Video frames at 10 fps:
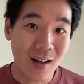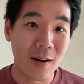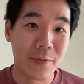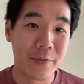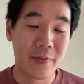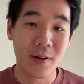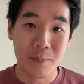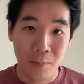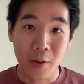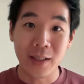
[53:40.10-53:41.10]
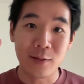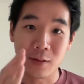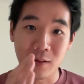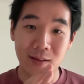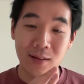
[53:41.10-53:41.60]
of
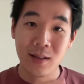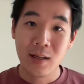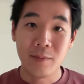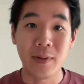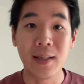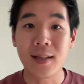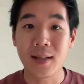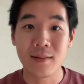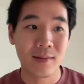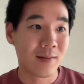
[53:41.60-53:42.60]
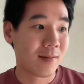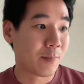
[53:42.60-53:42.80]
monitoring, we can